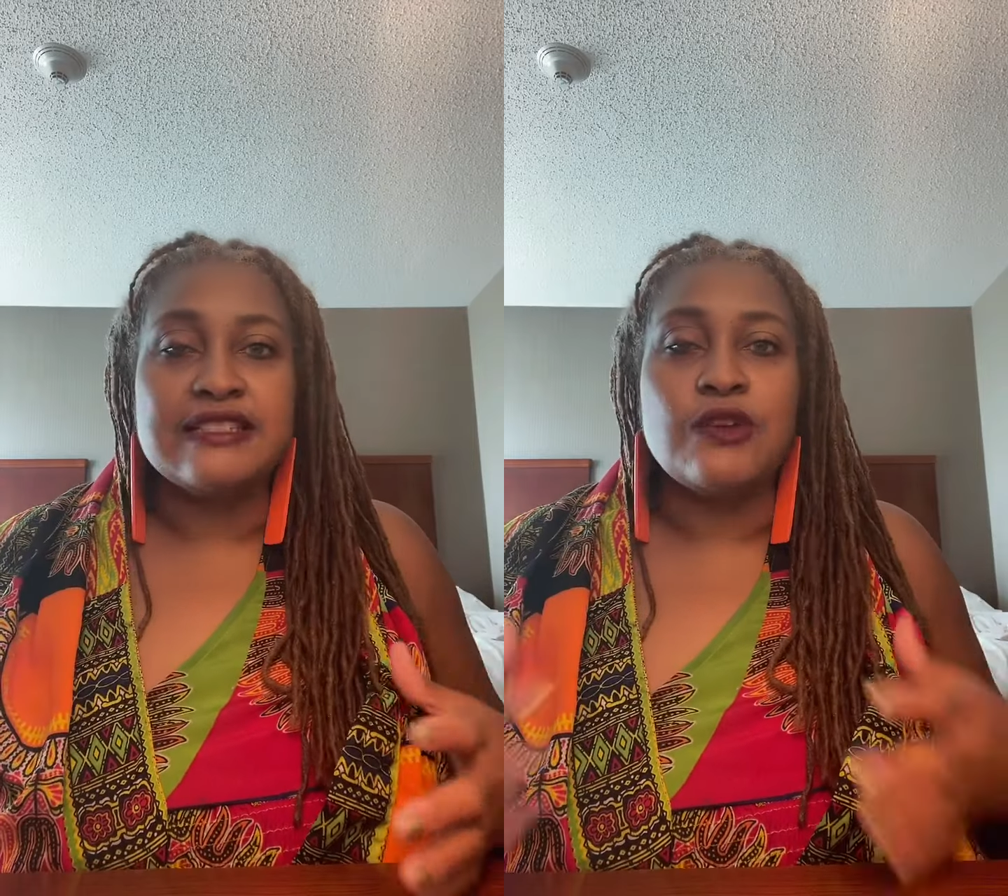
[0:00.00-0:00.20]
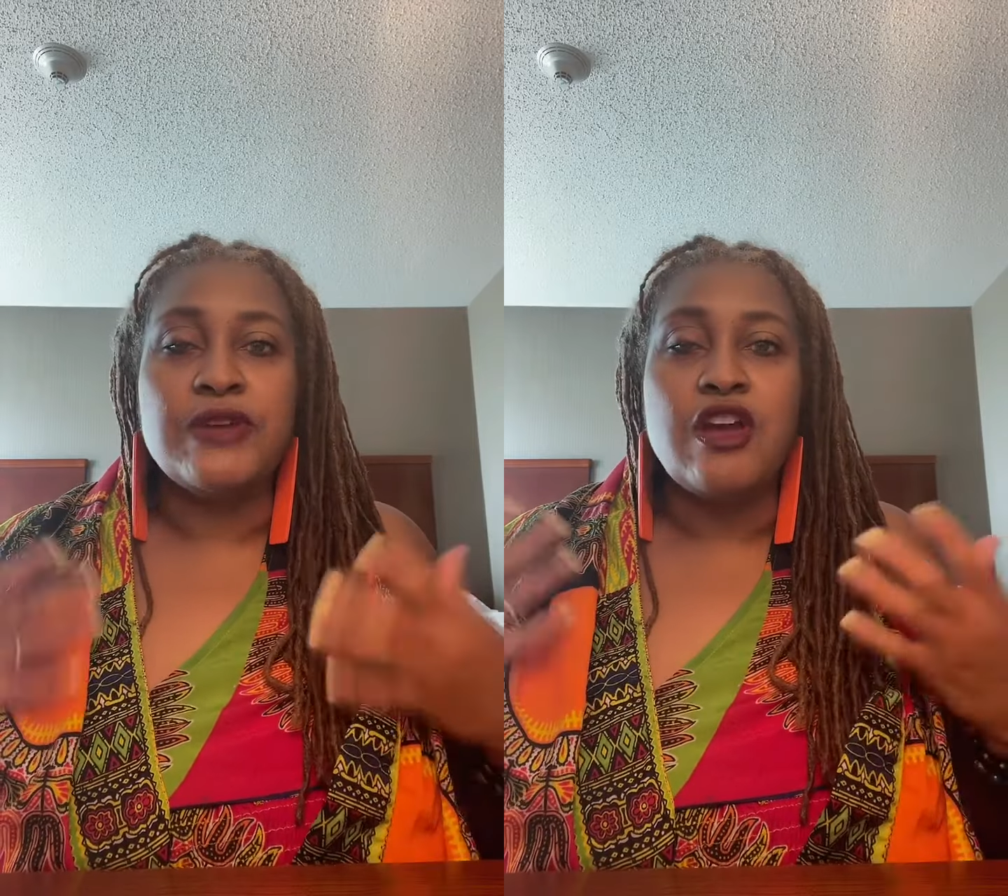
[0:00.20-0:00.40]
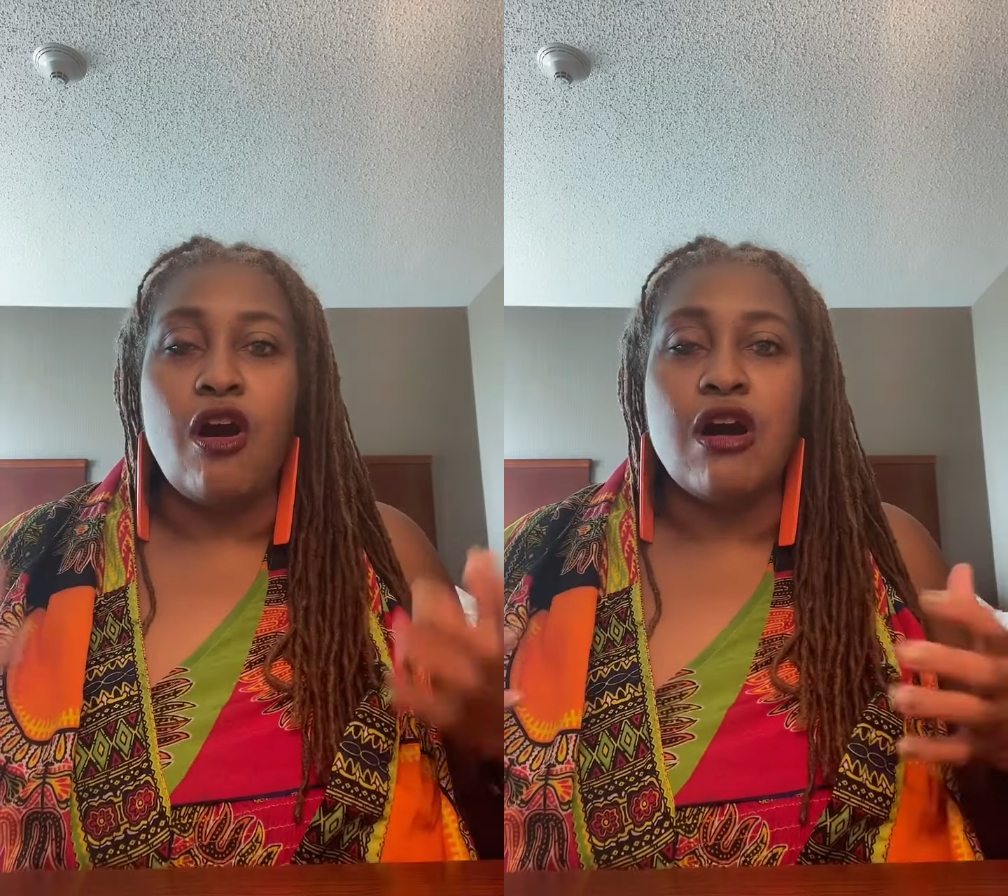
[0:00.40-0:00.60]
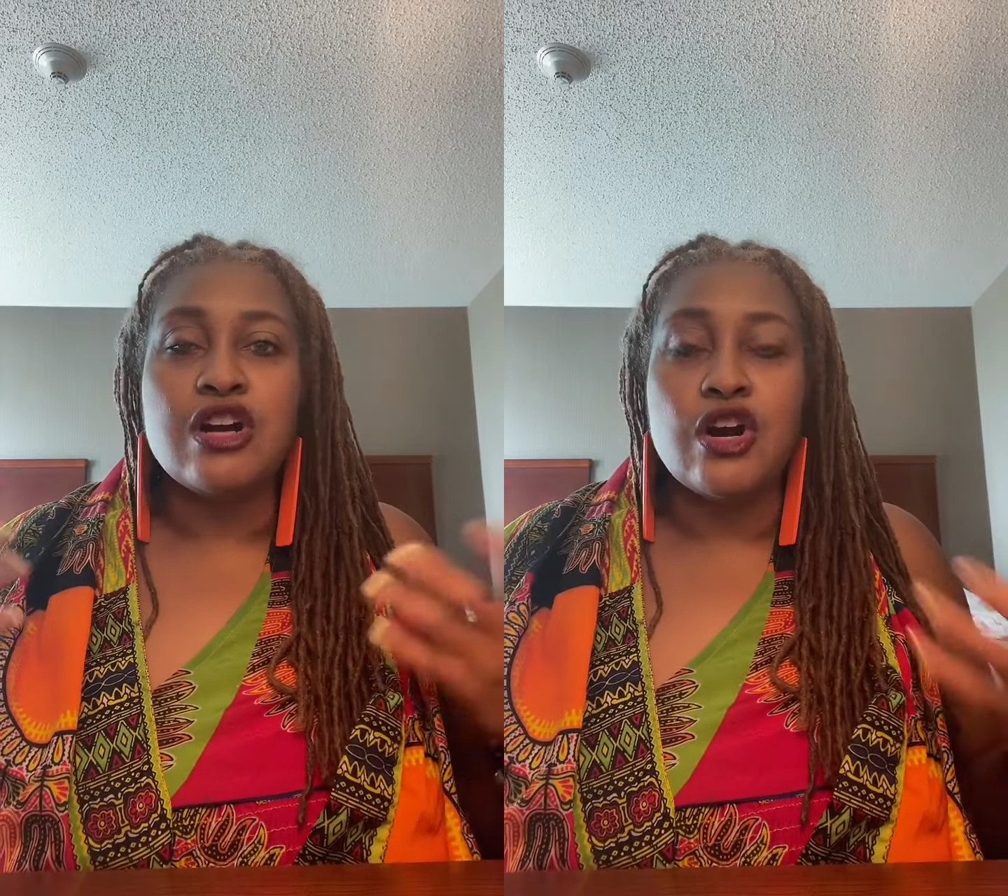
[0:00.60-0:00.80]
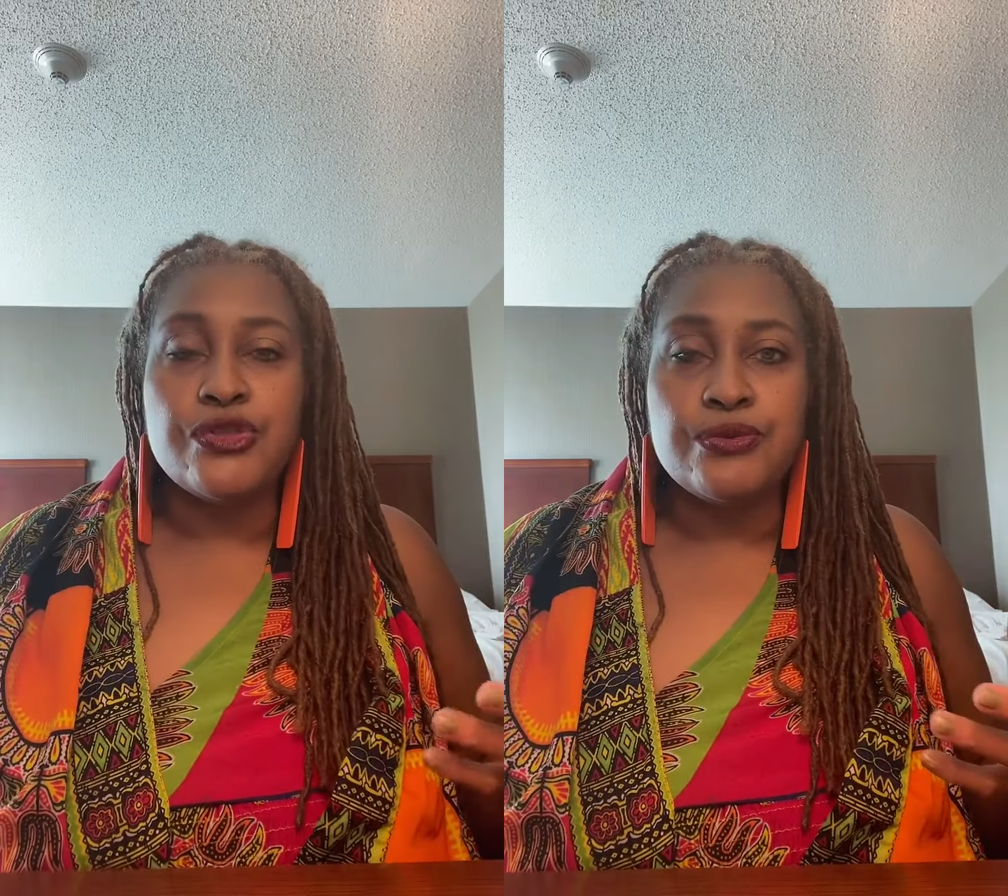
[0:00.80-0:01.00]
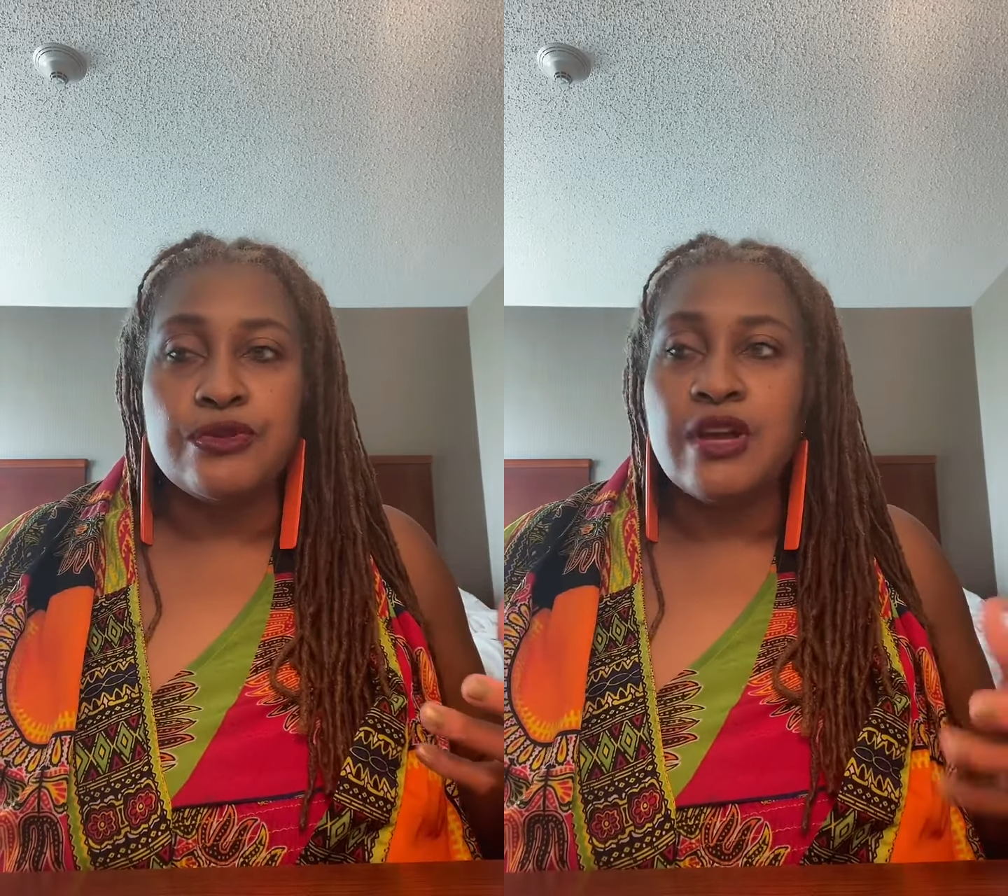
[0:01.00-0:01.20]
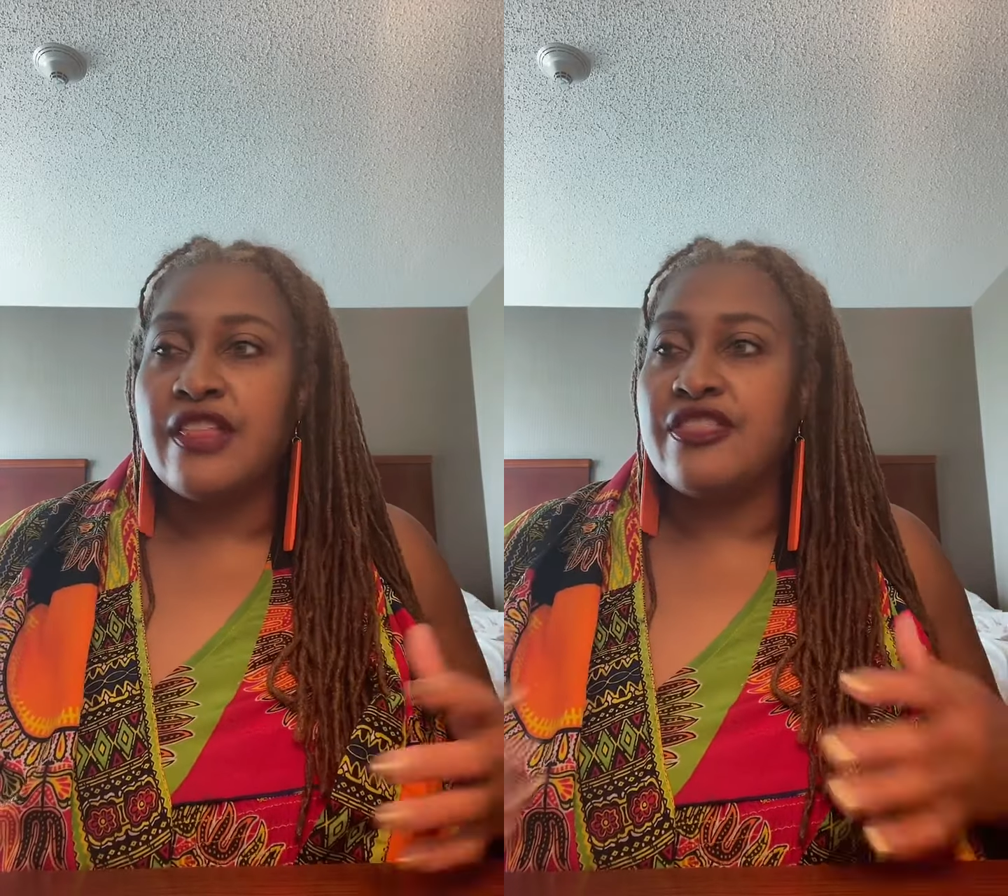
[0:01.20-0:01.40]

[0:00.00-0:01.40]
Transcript: that we all go through.